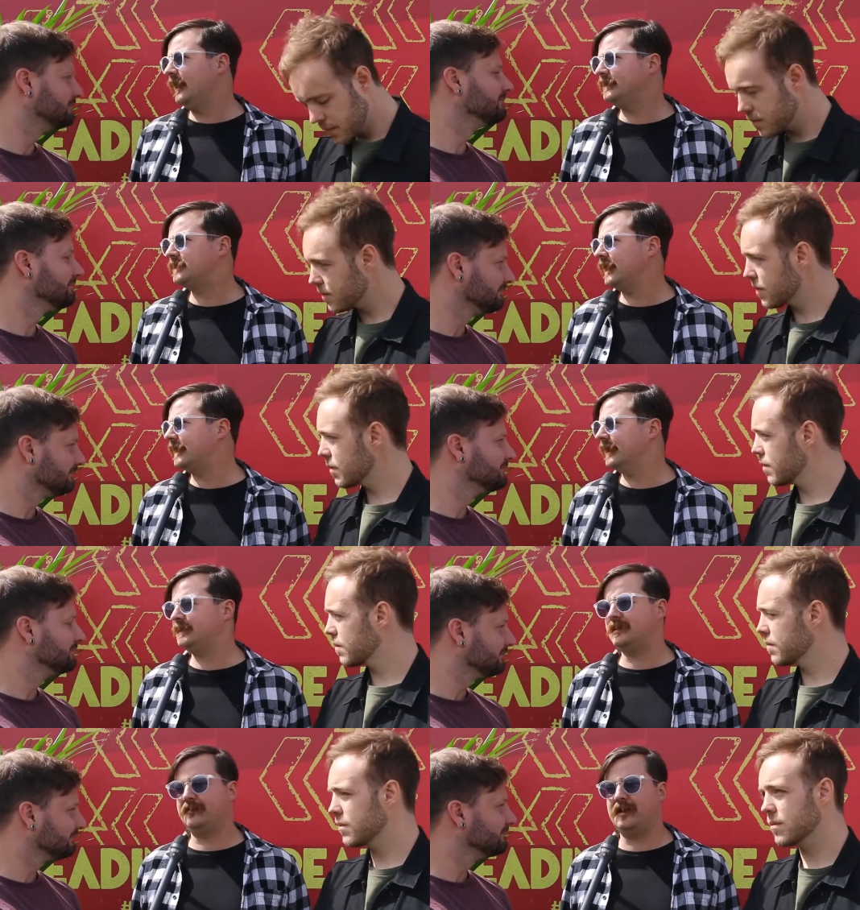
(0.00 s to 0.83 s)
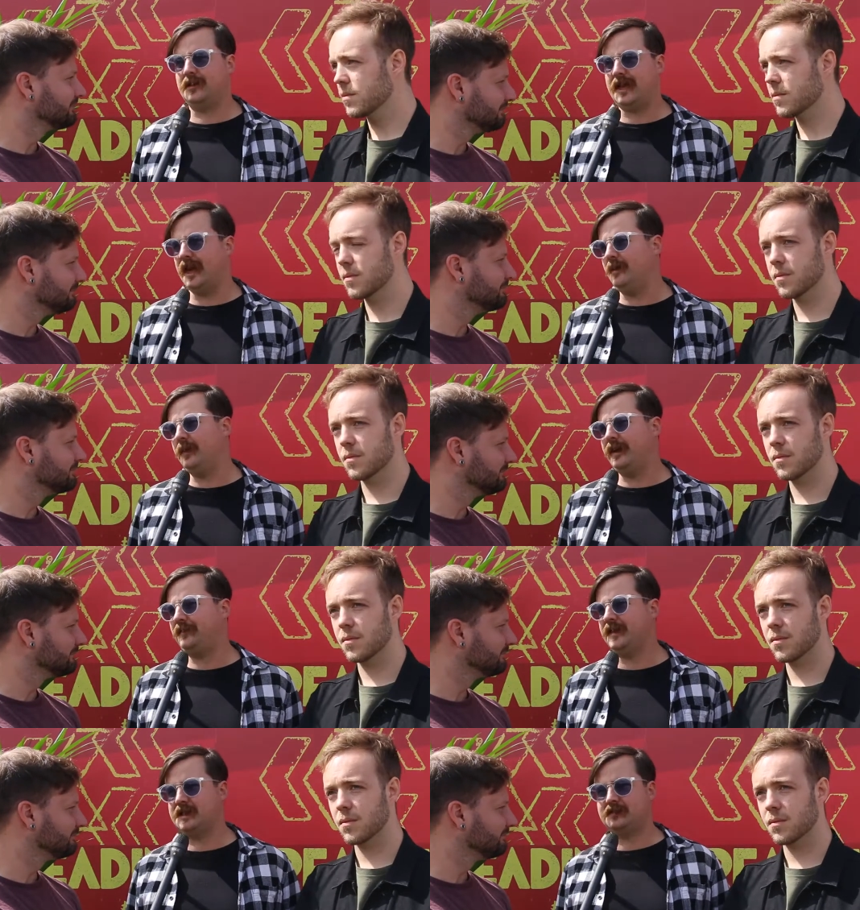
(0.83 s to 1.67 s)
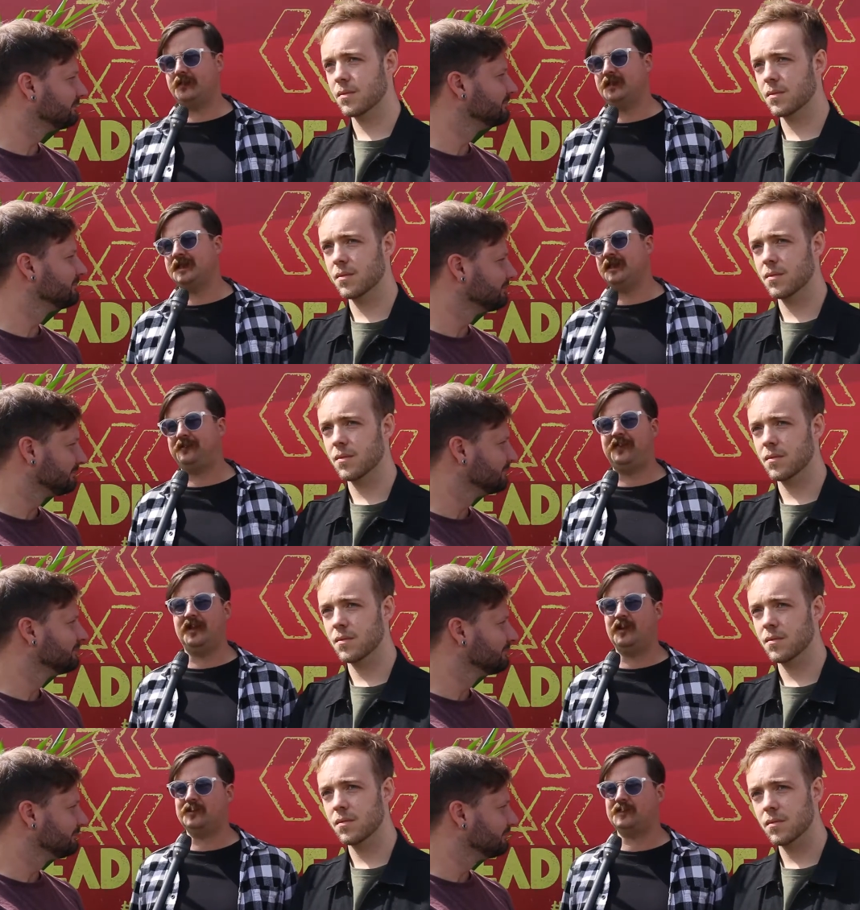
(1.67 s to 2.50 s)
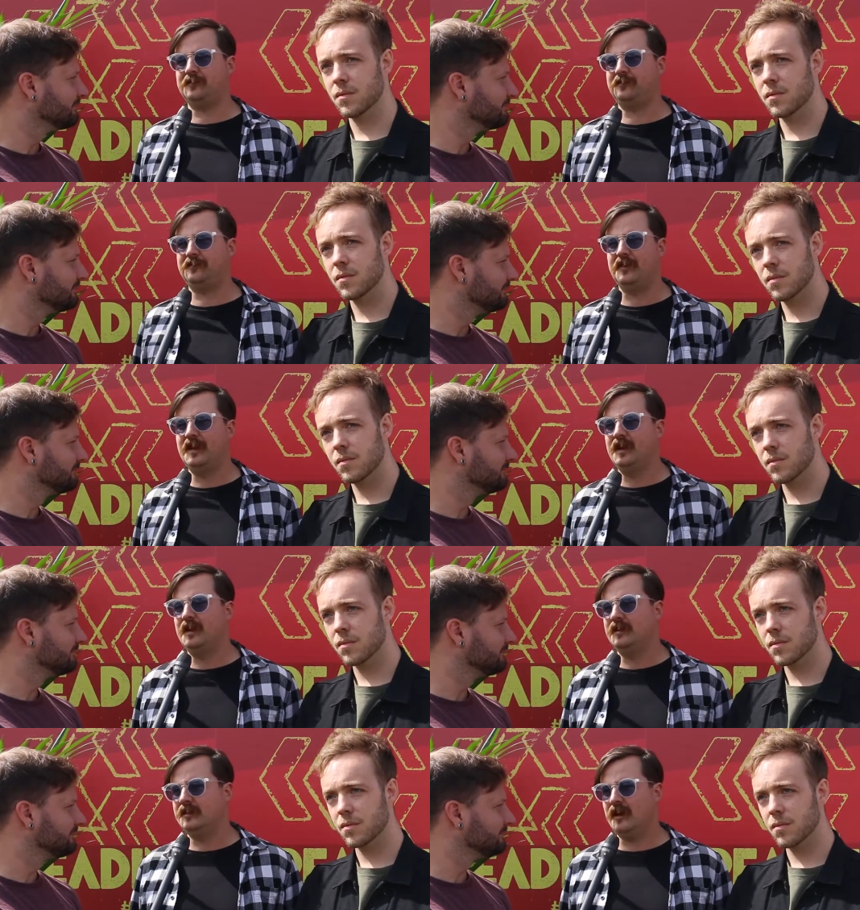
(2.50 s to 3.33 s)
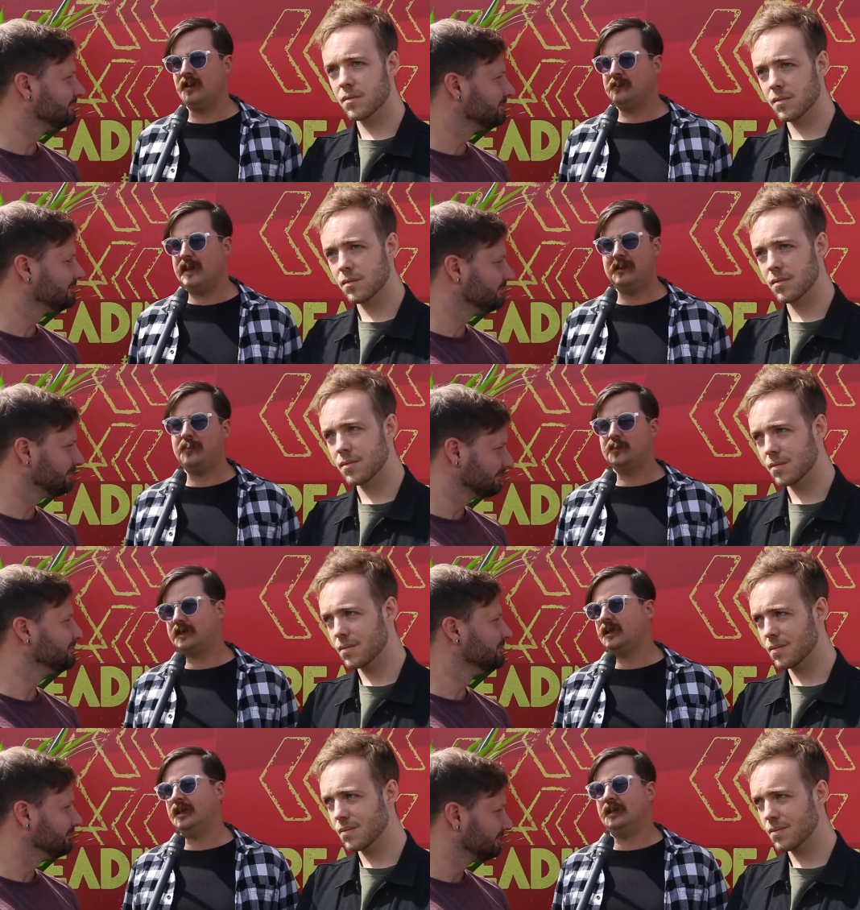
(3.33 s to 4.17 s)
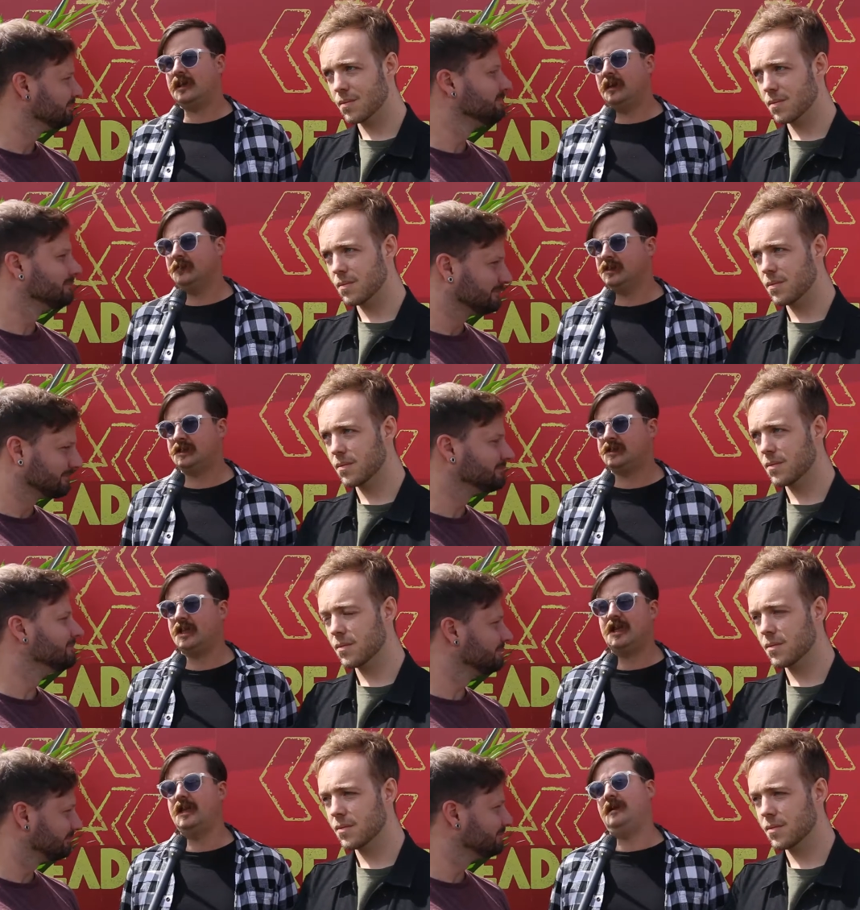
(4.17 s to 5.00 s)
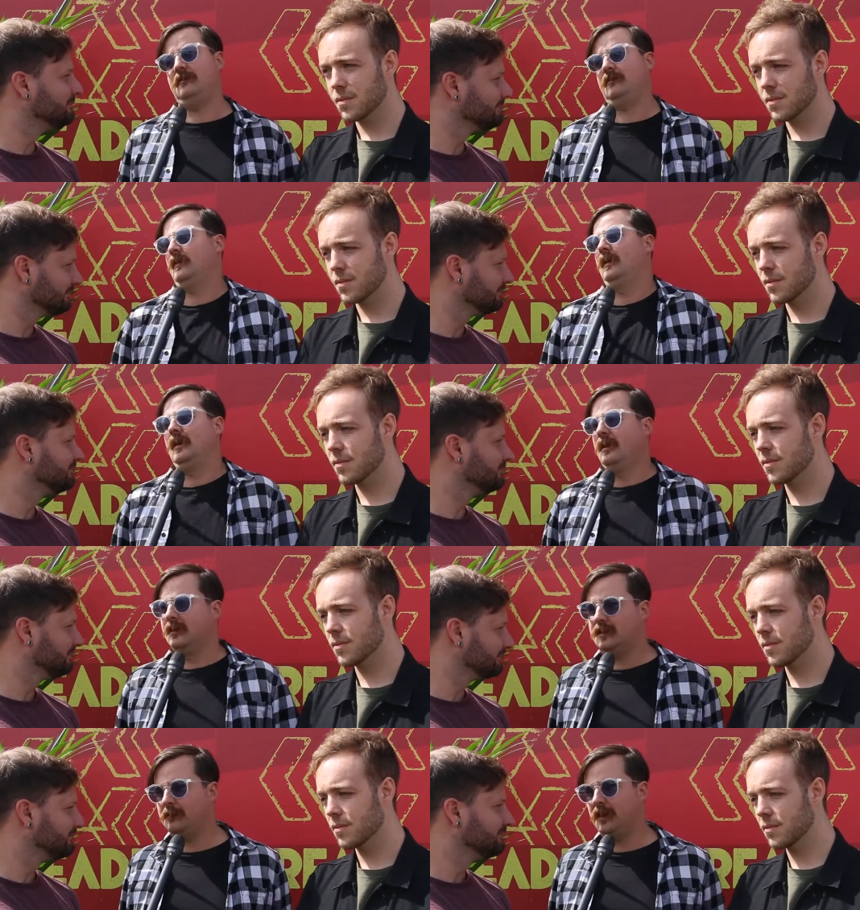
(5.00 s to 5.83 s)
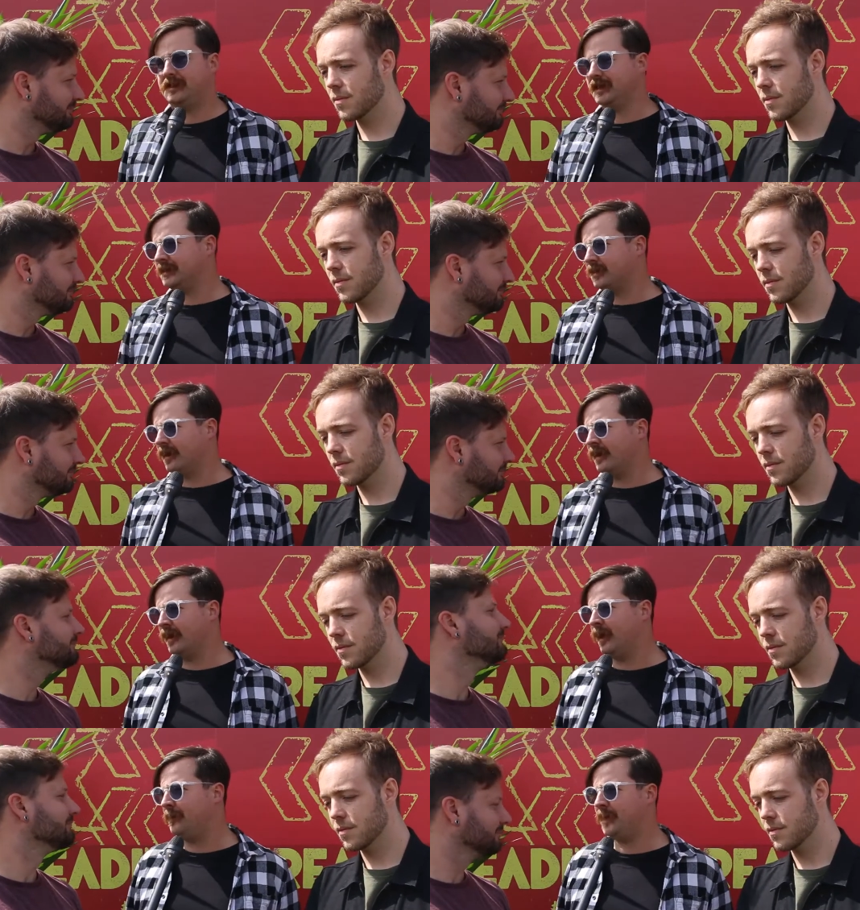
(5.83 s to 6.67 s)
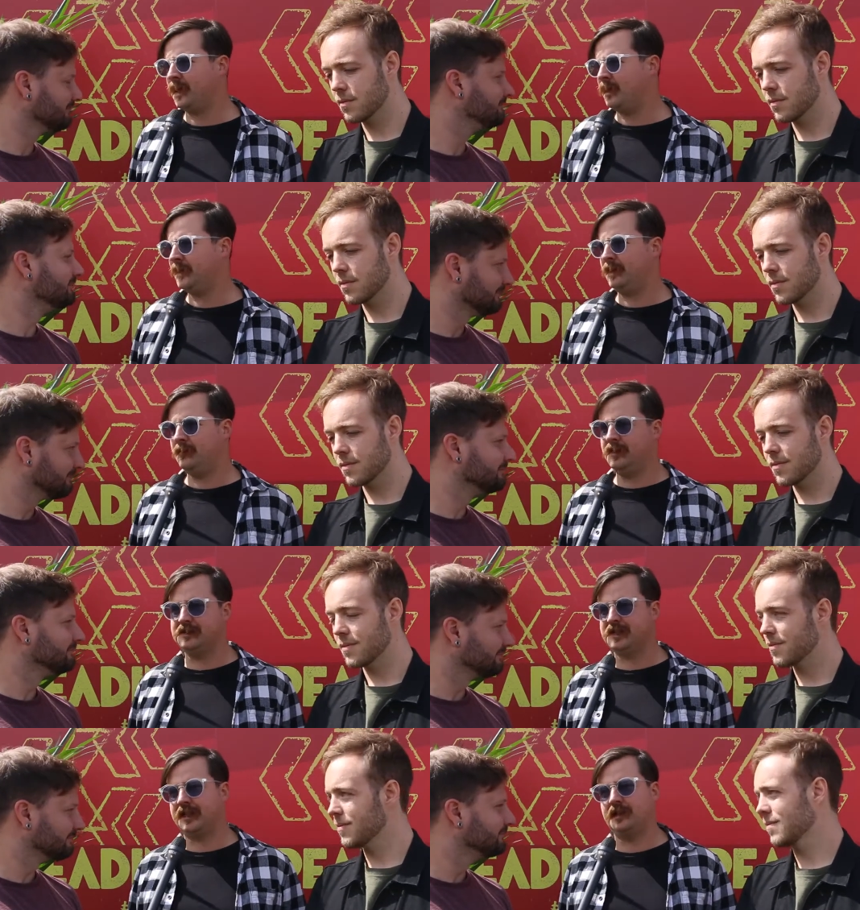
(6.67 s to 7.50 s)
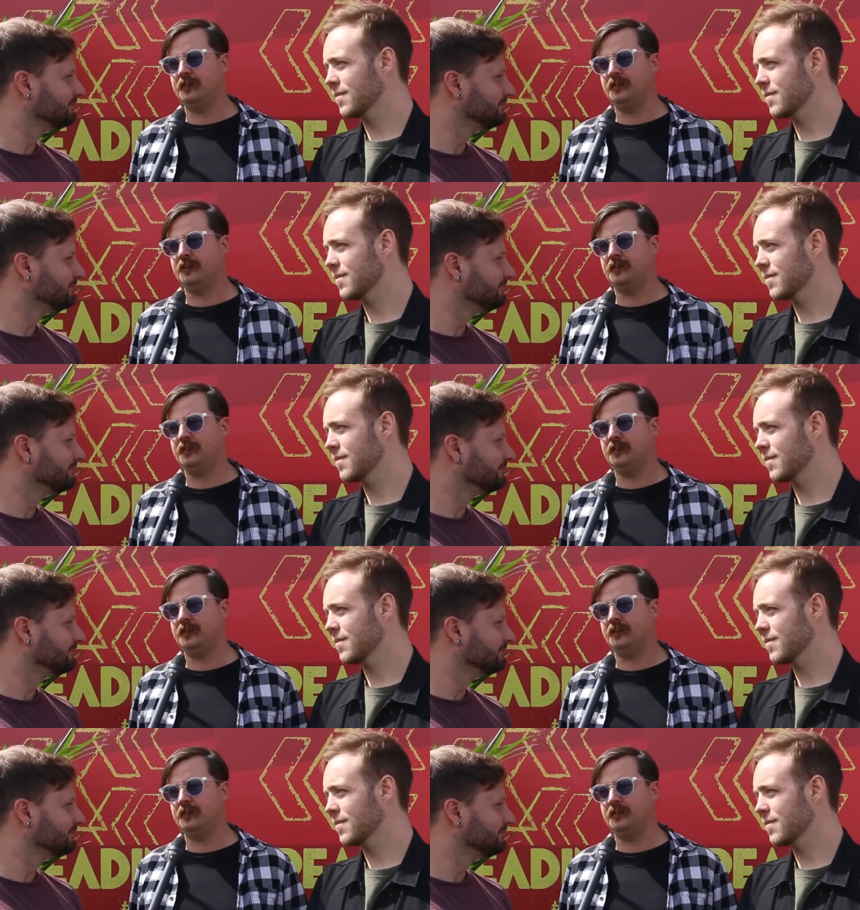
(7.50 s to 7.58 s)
Speaker 1: It's like, it's a real gateway festival, isn't it, for lots of young people to kind of come and see the most exciting up-and-coming music in